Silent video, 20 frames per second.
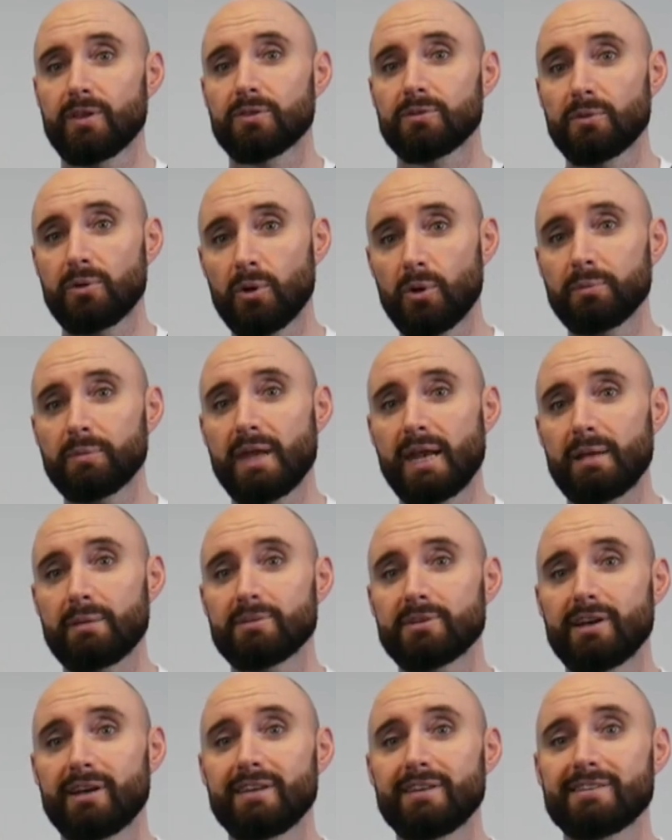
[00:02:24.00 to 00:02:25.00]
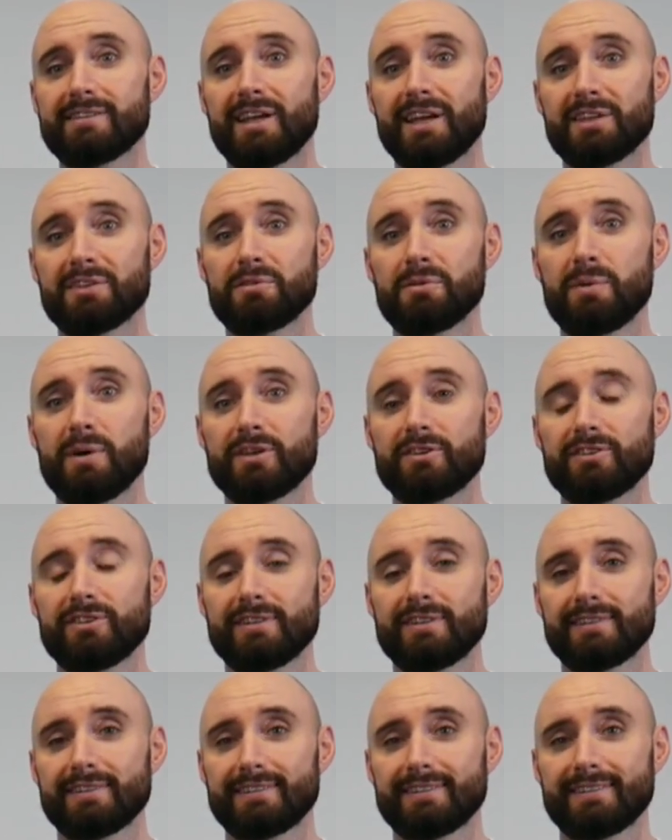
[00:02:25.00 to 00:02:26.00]
So I hope that helps, guys. Thanks for
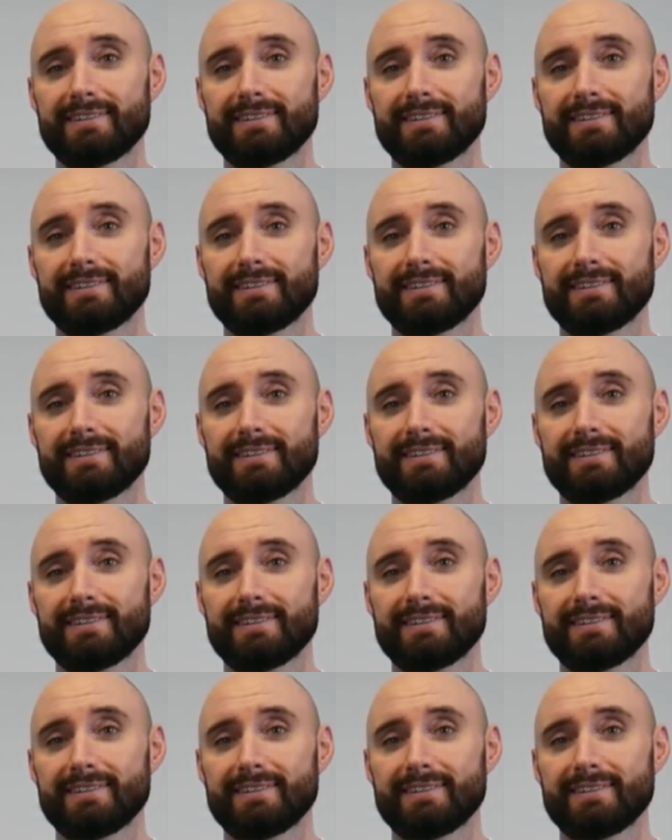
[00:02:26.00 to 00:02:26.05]
watching.